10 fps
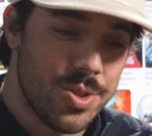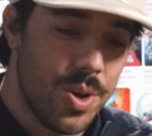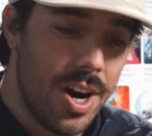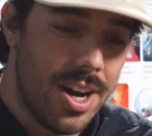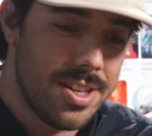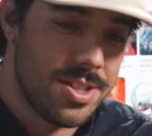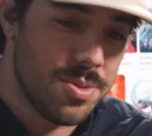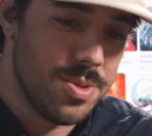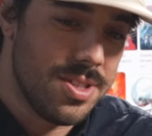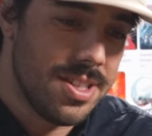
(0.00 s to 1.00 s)
so
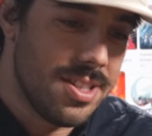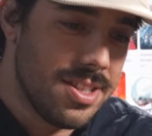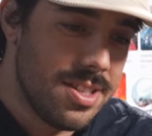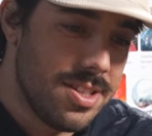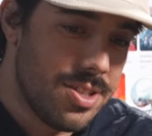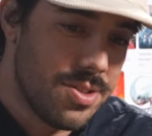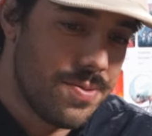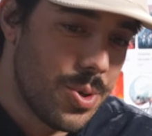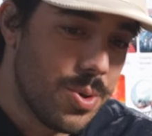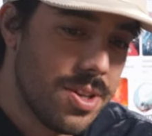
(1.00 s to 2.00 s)
awesome is it doesn't just
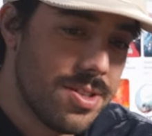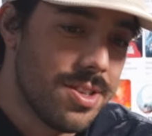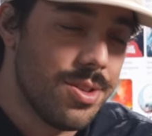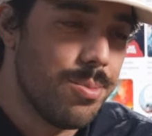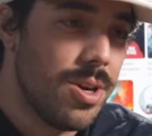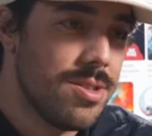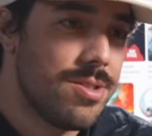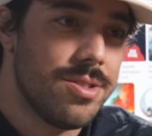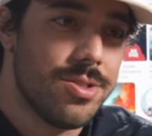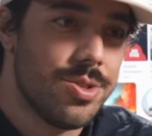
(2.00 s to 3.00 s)
focus on the
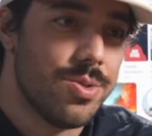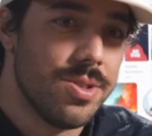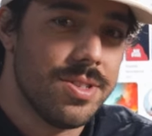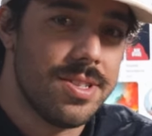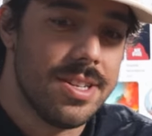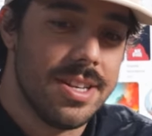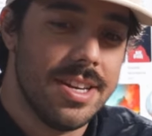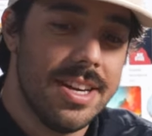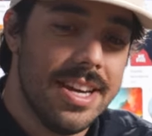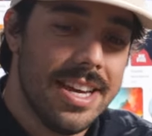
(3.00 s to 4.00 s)
monster destroying the city.
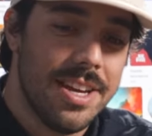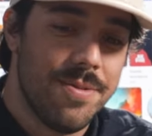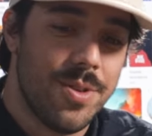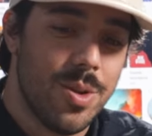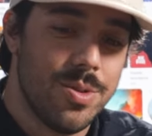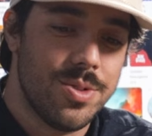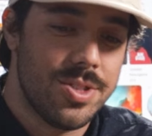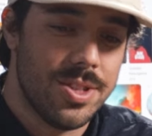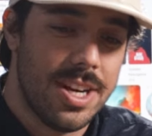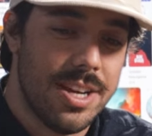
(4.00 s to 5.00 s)
It follows
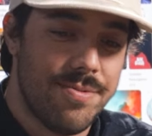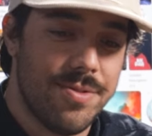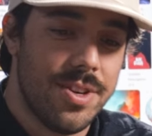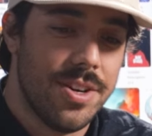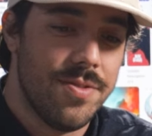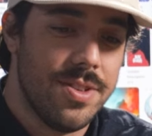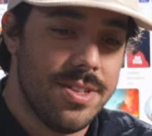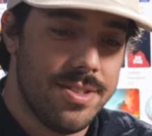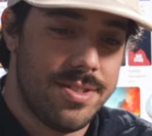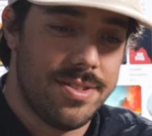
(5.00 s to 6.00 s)
the life of
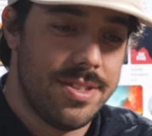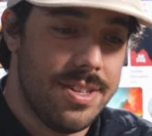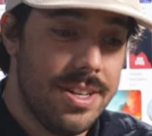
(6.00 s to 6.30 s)
this